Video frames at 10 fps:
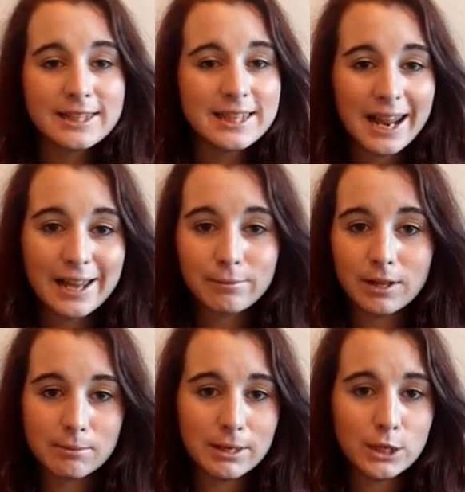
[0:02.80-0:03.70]
Today I'm
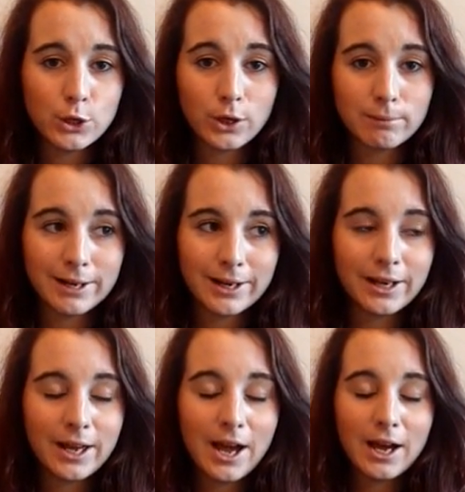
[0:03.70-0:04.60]
going to be doing
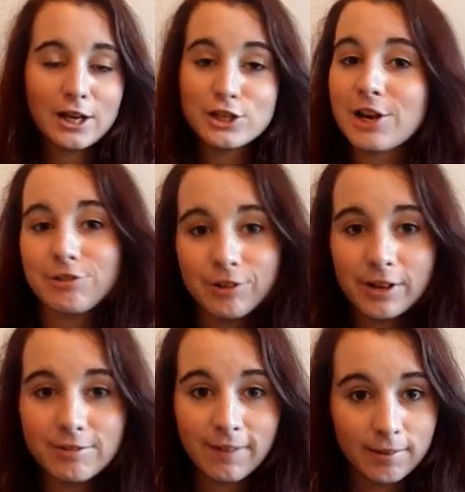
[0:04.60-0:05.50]
my
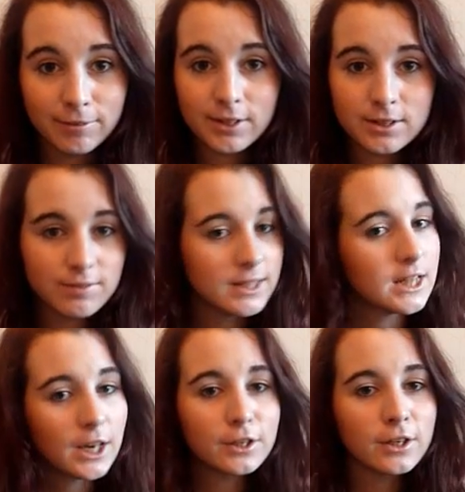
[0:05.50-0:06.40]
January favourites
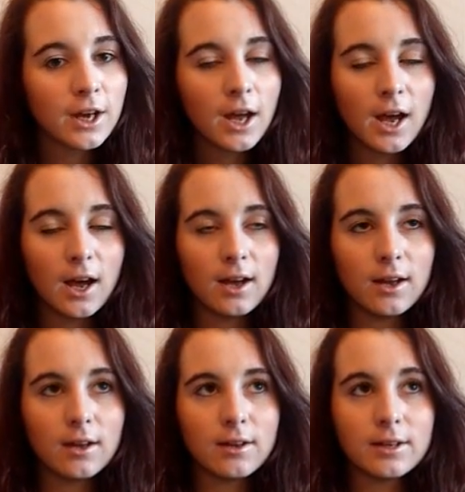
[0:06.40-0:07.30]
video.
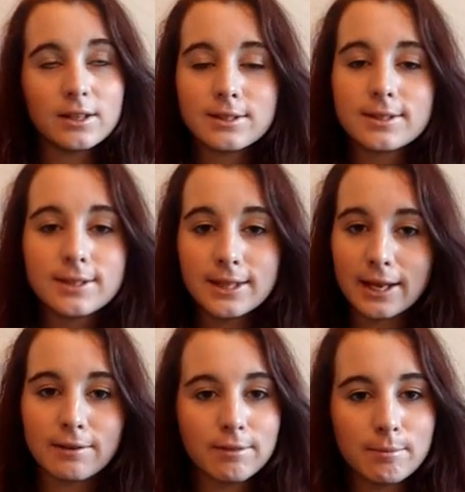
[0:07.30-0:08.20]
It's the
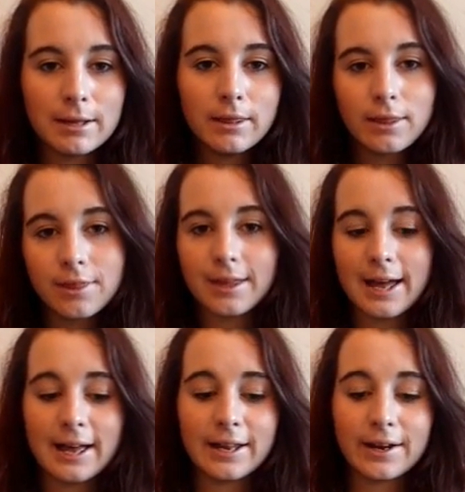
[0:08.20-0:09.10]
end of the month
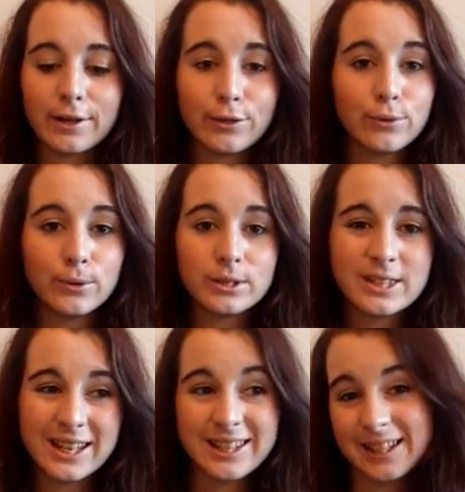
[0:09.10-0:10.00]
and I thought,
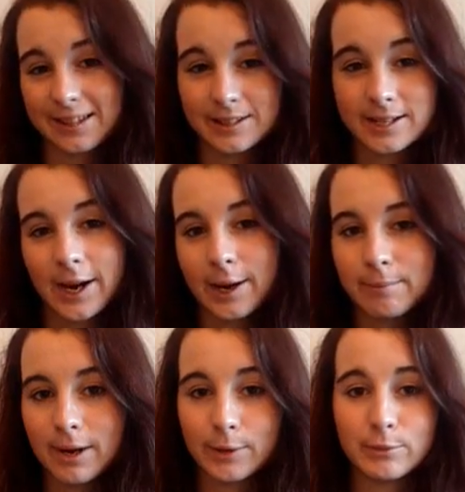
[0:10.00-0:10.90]
seeing as I had the
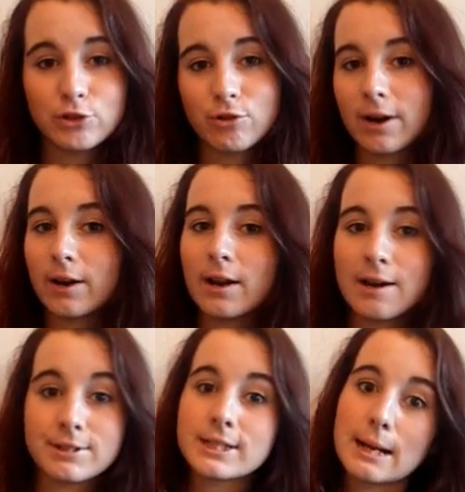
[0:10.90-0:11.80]
time, I would try and
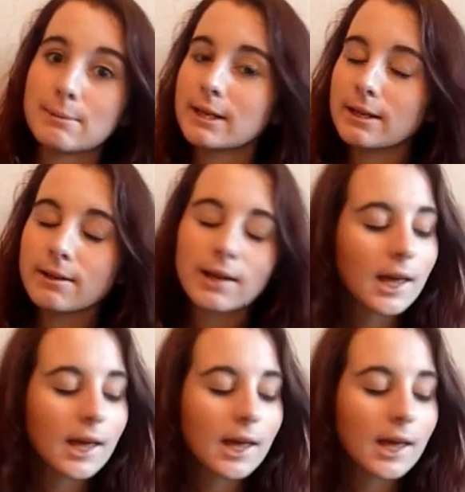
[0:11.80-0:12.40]
have a stab at it.